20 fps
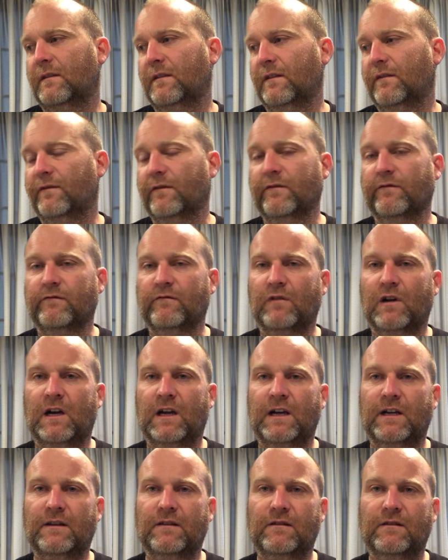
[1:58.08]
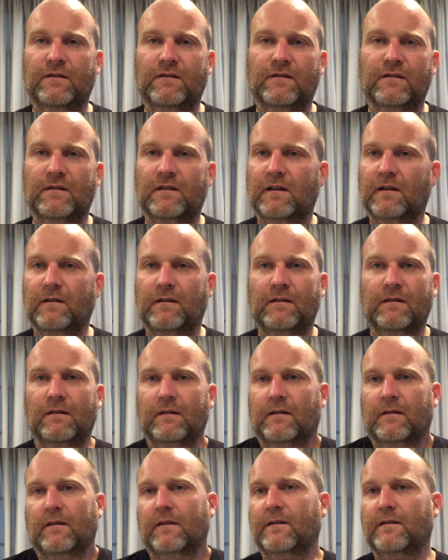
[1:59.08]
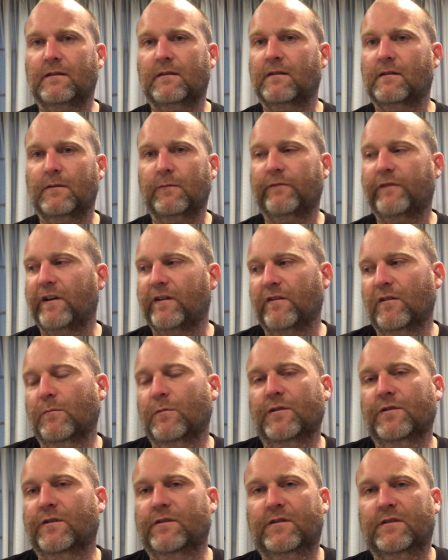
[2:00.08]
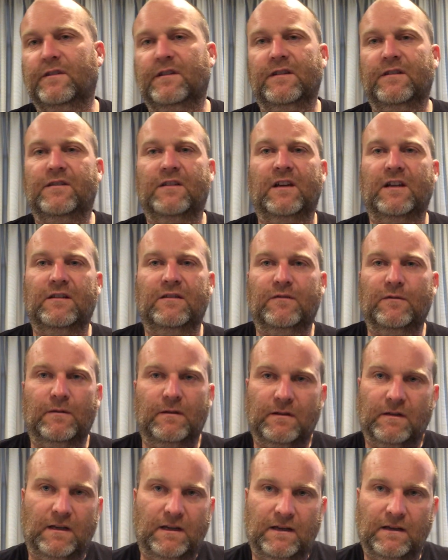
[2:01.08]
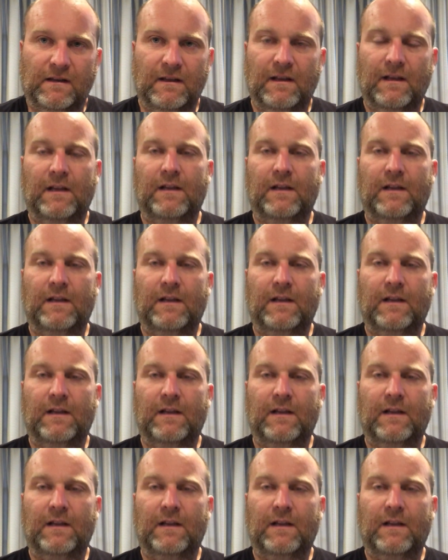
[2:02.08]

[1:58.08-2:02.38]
different riders, the variables are just insane. So it's like